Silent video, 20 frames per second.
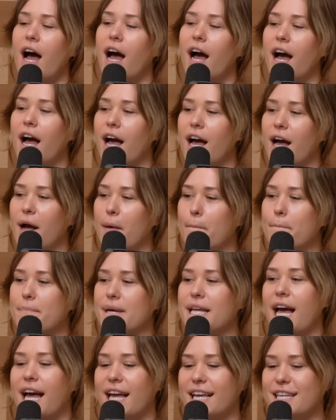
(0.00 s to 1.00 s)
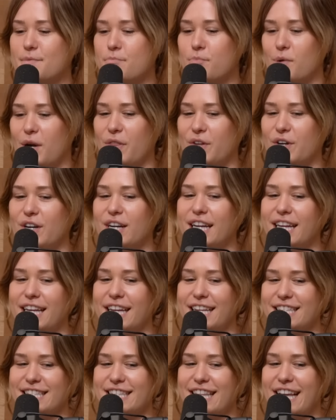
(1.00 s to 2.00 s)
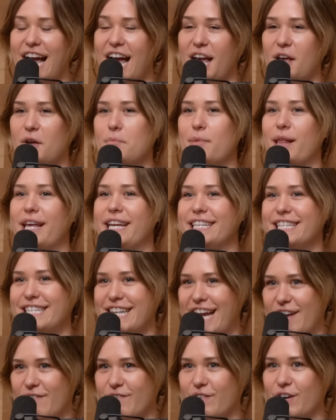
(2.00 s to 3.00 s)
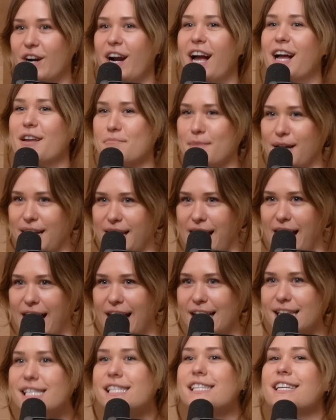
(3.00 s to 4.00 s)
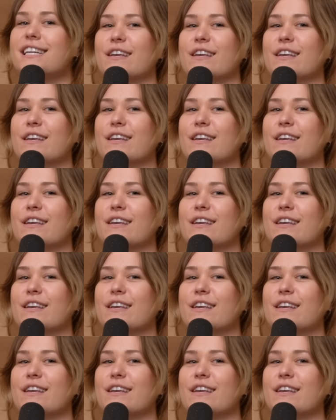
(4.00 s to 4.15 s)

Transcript: But yeah, his brother is the guy who played Denver on Money Heist.